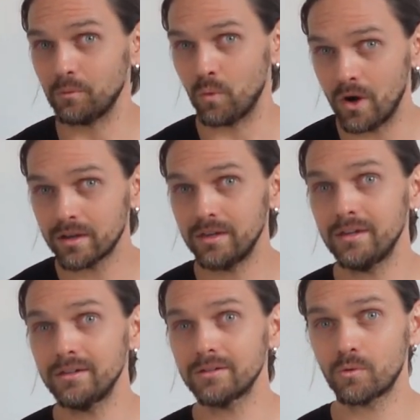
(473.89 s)

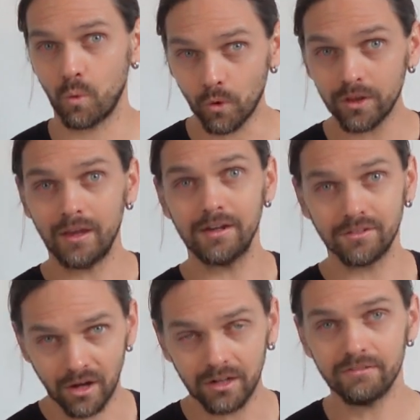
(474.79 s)
Walking
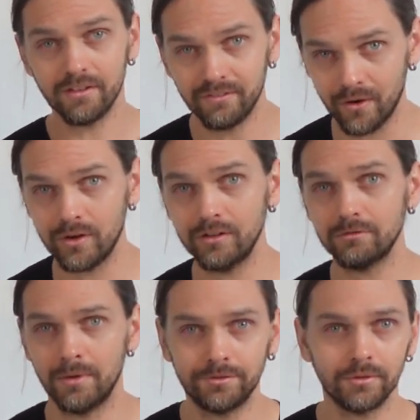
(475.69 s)
coordinates all of the
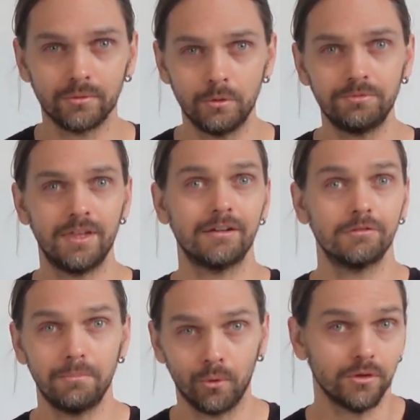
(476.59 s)
various muscle groups that
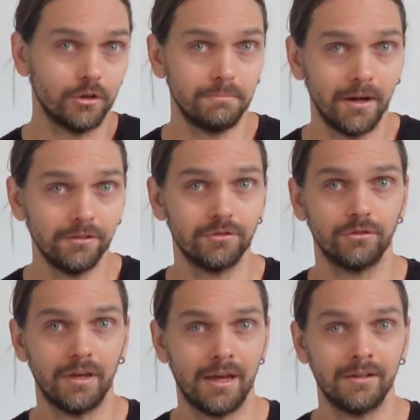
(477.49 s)
support good
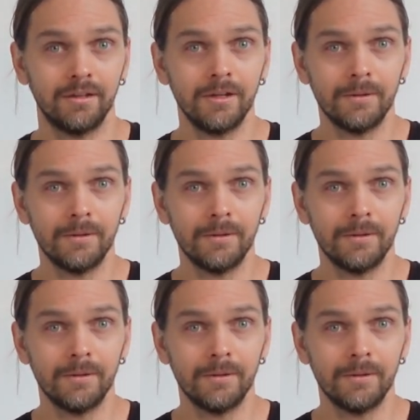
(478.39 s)
posture. And